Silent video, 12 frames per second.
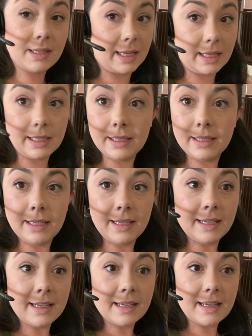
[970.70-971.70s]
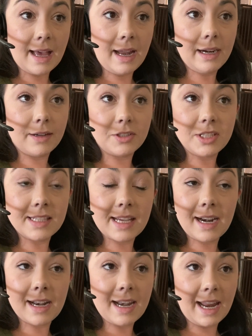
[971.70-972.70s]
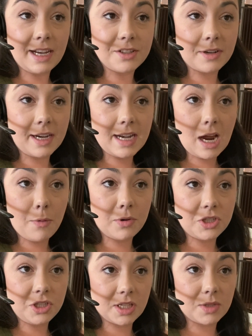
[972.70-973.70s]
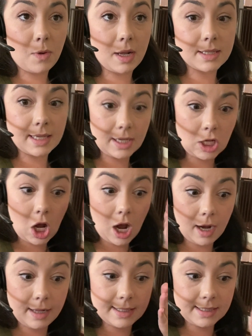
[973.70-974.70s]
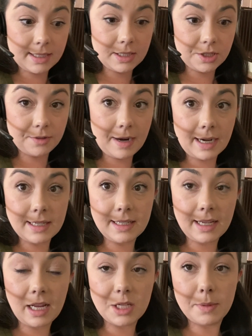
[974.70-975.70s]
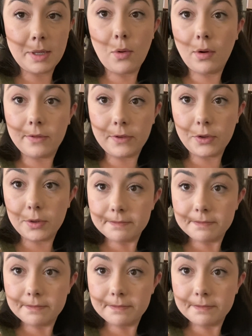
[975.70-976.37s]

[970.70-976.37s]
Like, I don't know. She's at an age right now where she just wants like constant direct engagement or food.